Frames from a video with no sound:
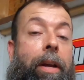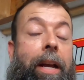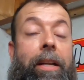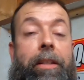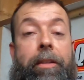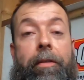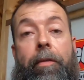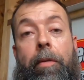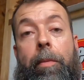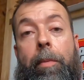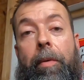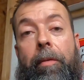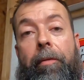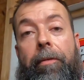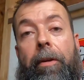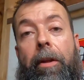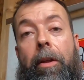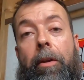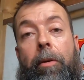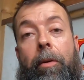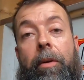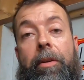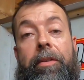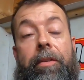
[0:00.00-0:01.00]
guys, if you've been
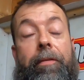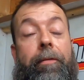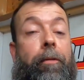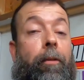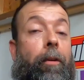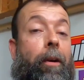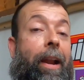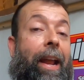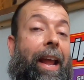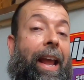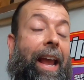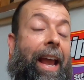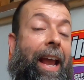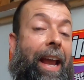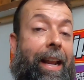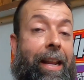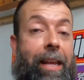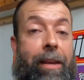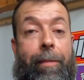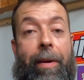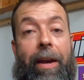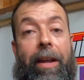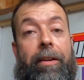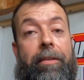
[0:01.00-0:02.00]
following us for
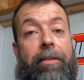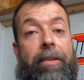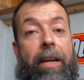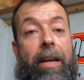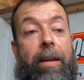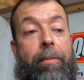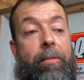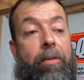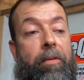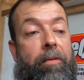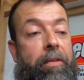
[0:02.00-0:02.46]
any amount of time,